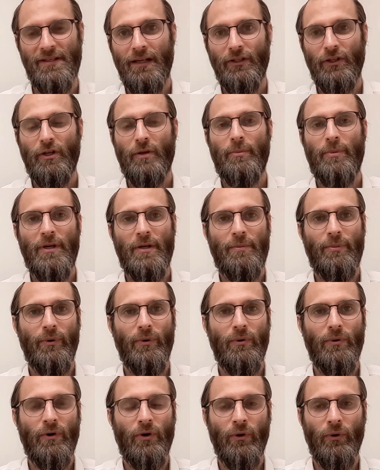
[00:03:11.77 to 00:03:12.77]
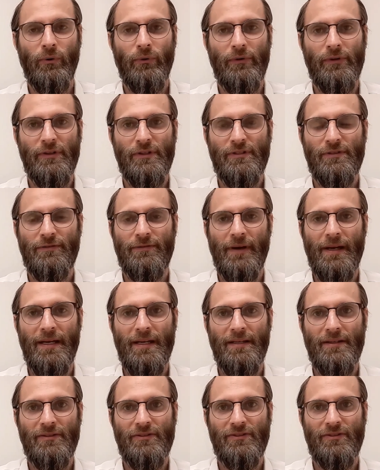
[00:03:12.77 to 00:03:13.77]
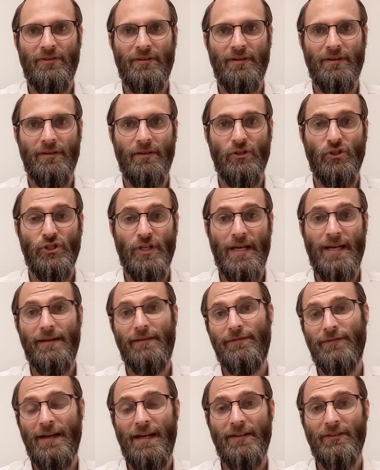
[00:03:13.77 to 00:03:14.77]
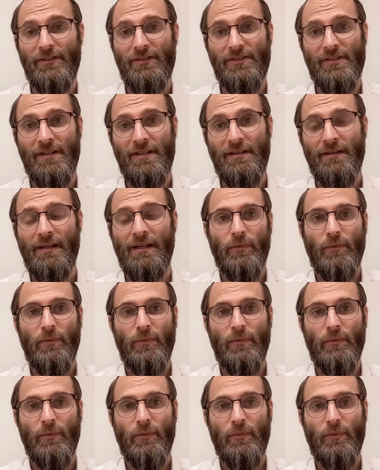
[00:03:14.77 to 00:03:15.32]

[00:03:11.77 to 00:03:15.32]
A lot of people call this phase the shared fantasy.